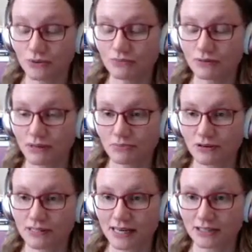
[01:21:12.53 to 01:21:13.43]
don't
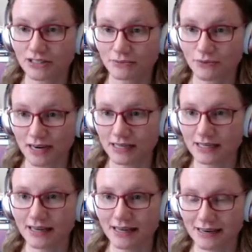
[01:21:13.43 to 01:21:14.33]
remember us actually
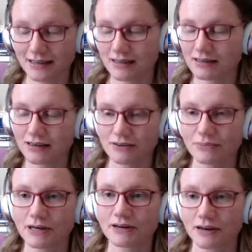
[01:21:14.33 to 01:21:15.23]
writing anything
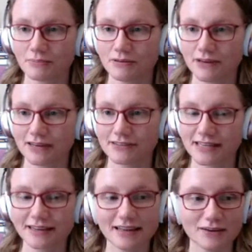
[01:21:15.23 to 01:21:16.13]
down about copy vowels,
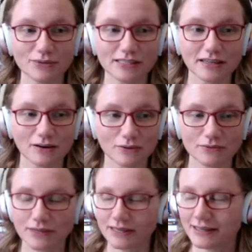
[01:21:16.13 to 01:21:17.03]
and that was the
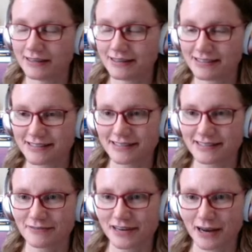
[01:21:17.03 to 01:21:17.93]
only
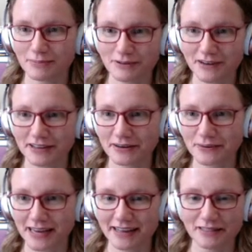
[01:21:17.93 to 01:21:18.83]
instance of a copy vowel
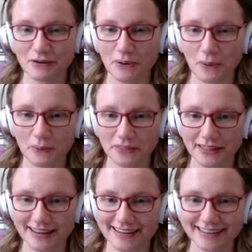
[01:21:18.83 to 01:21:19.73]
that we had in the whole
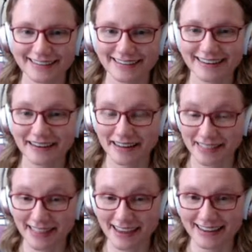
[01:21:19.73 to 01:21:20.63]
thing,
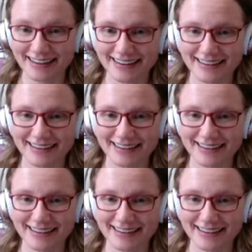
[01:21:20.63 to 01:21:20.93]
I think.